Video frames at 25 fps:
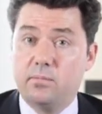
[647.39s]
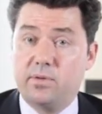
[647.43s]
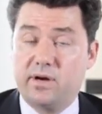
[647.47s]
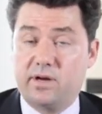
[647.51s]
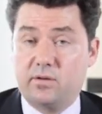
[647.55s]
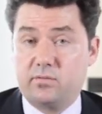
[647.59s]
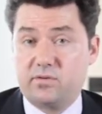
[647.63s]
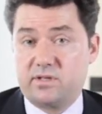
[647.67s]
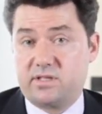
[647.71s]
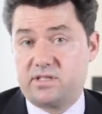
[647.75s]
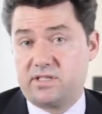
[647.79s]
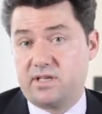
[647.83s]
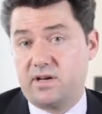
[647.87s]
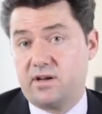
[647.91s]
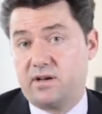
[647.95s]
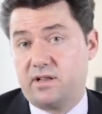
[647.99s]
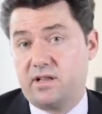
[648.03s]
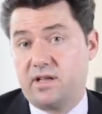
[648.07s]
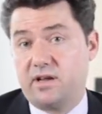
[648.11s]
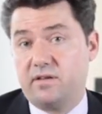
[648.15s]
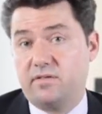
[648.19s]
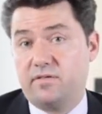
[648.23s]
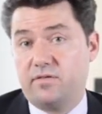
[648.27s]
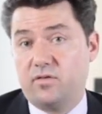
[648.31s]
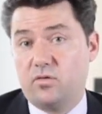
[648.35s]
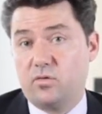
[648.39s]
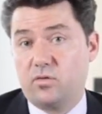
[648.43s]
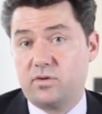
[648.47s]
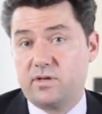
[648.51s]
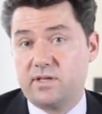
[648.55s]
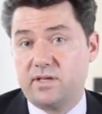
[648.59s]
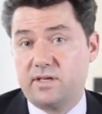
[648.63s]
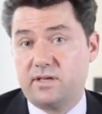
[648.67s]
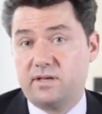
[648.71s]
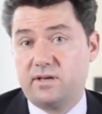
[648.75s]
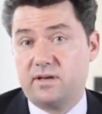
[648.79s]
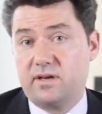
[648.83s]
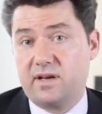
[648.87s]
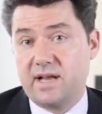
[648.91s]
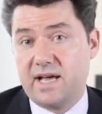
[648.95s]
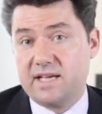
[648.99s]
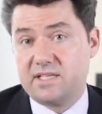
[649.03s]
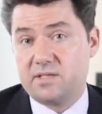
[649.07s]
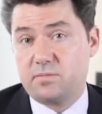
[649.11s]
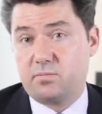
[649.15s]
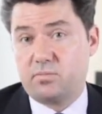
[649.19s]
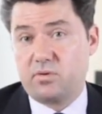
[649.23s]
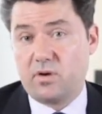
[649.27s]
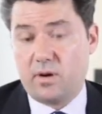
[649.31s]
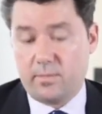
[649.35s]
but it was certainly afforded
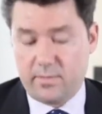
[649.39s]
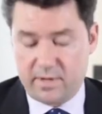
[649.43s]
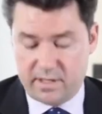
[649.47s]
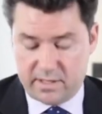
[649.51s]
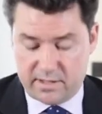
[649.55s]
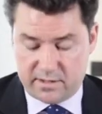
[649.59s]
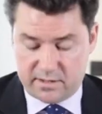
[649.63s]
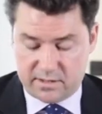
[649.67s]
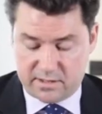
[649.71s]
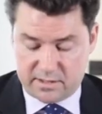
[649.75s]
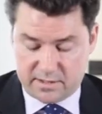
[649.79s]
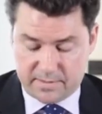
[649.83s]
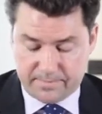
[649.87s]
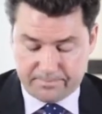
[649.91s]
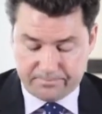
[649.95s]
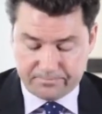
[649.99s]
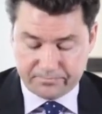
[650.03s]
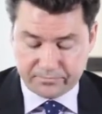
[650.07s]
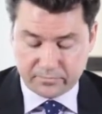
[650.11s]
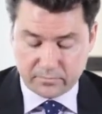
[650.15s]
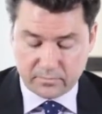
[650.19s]
less prominence.